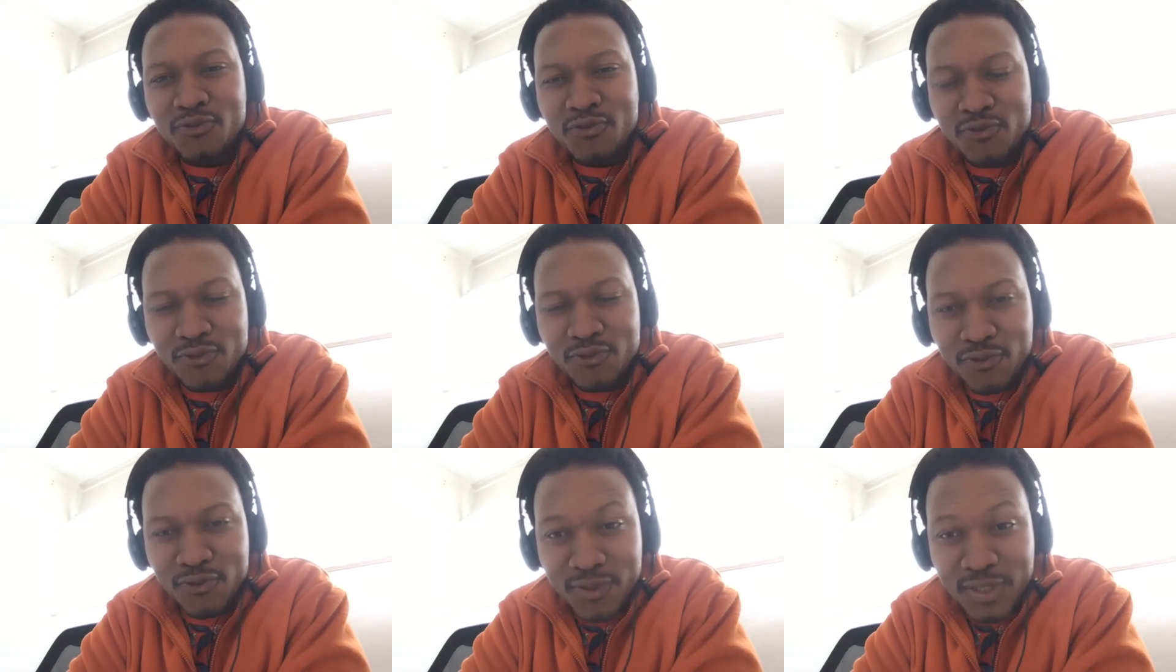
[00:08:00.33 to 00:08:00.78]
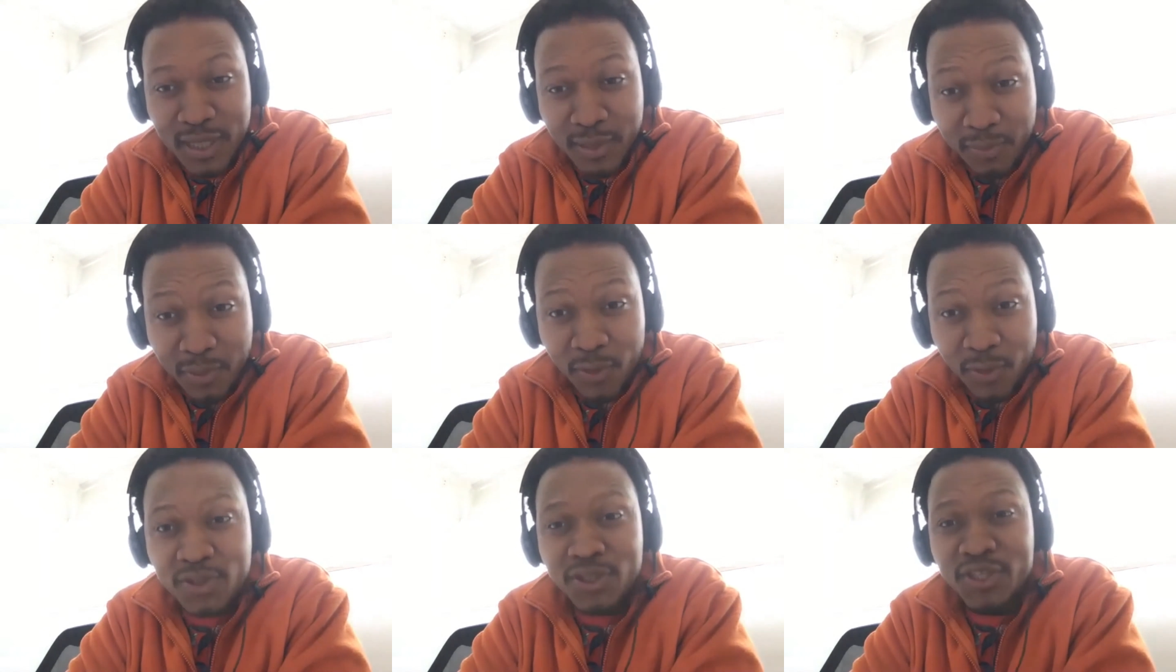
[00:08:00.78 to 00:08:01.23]

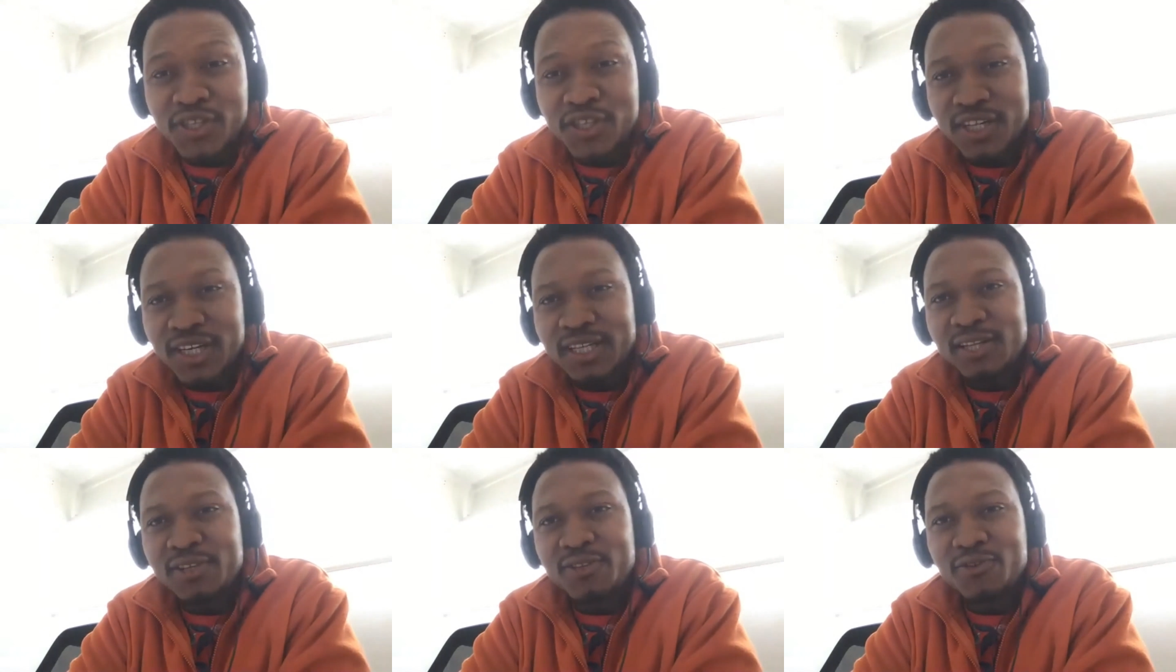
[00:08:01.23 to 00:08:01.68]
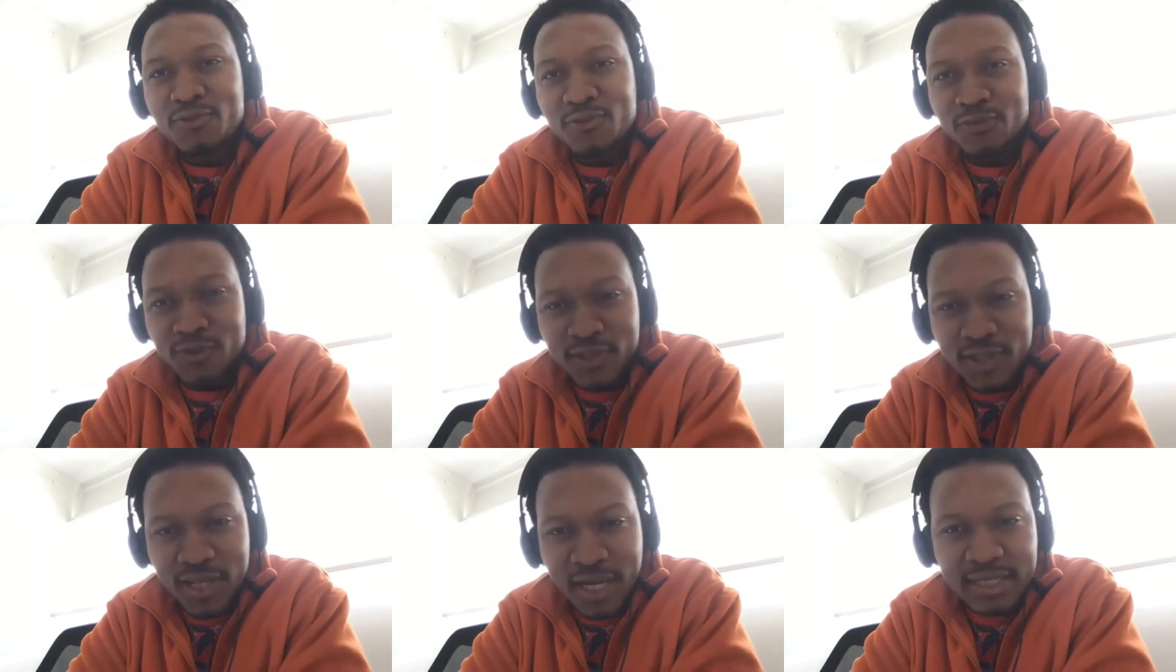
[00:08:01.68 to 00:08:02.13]
support each other, to
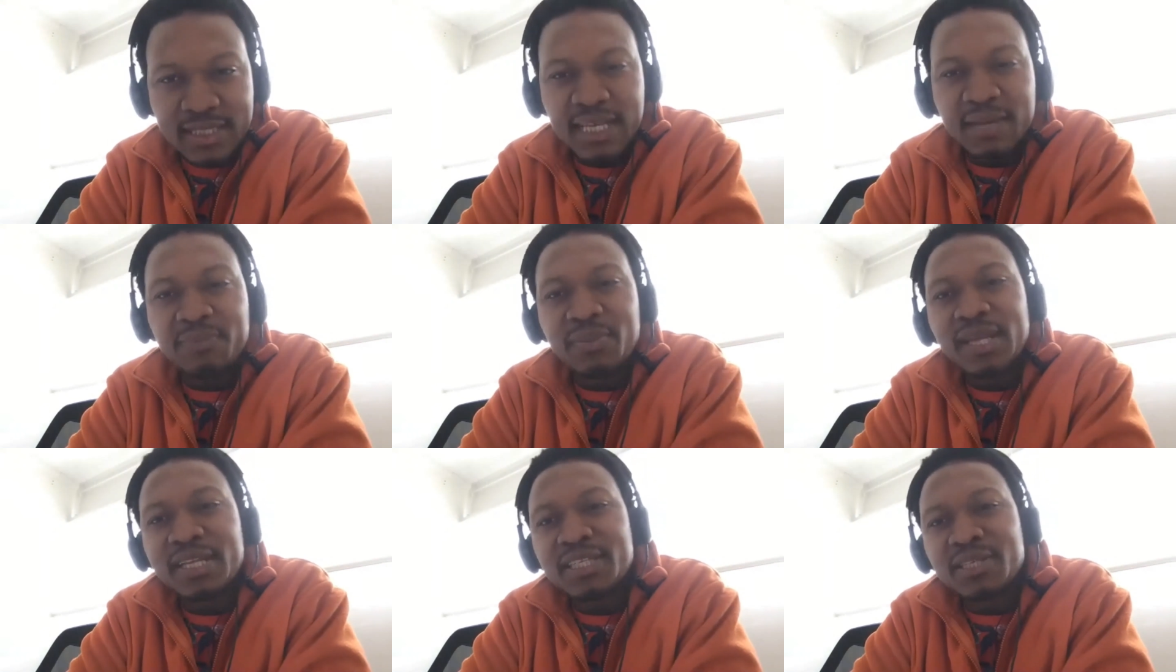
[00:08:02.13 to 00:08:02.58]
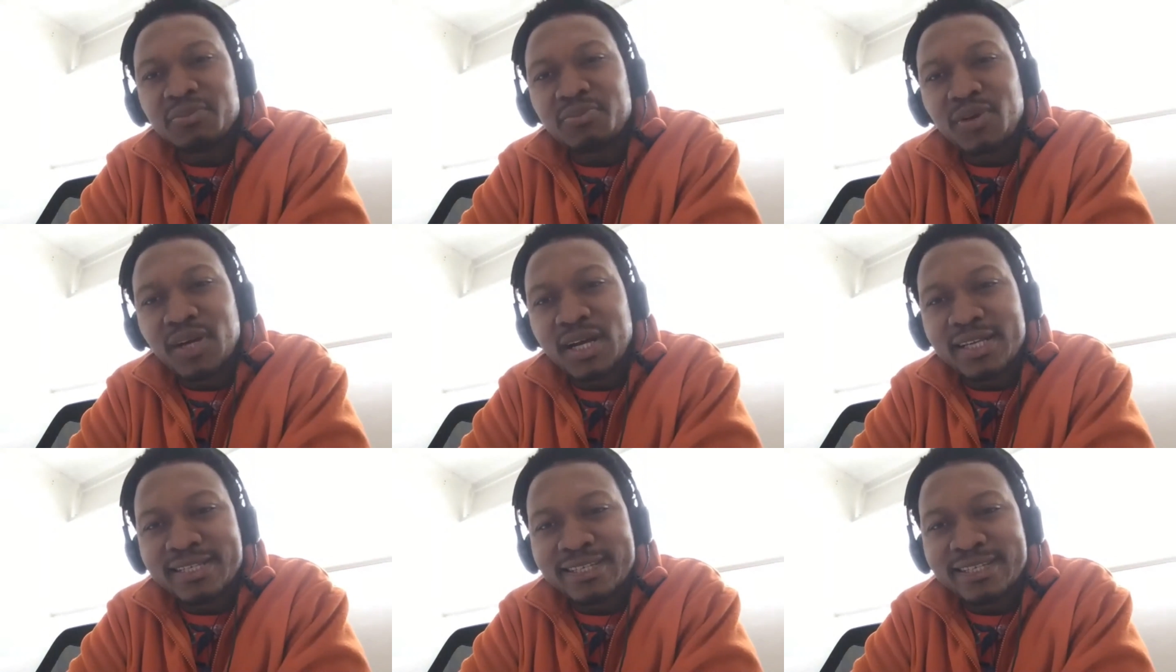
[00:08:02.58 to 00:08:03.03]
start up
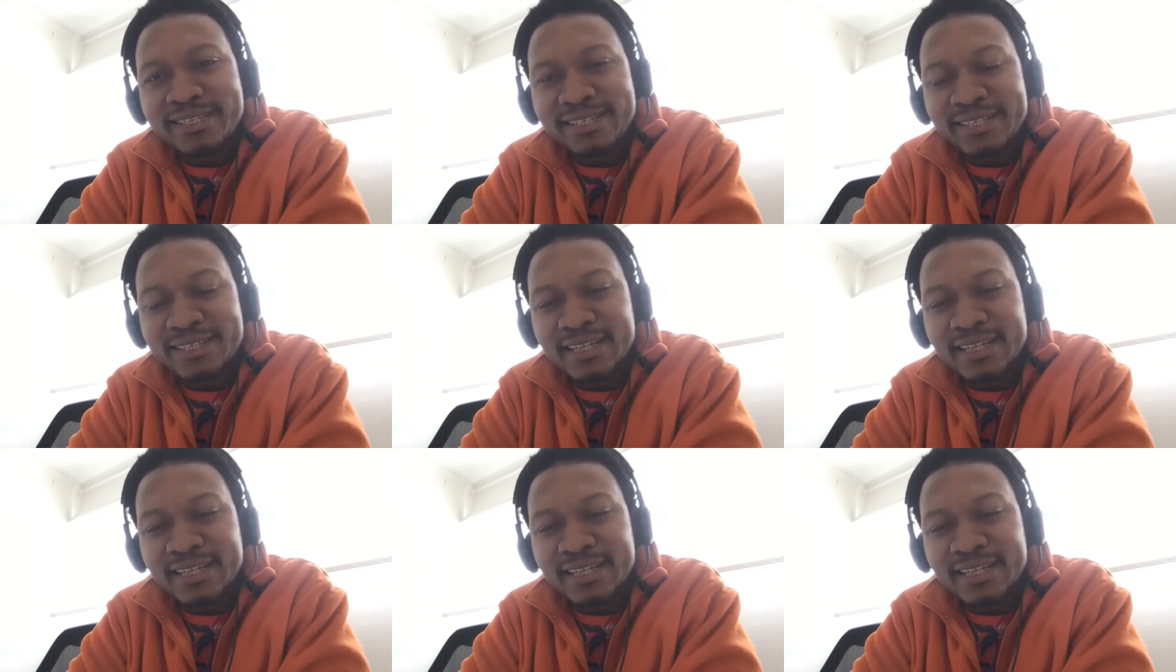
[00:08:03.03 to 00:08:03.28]
enterprises.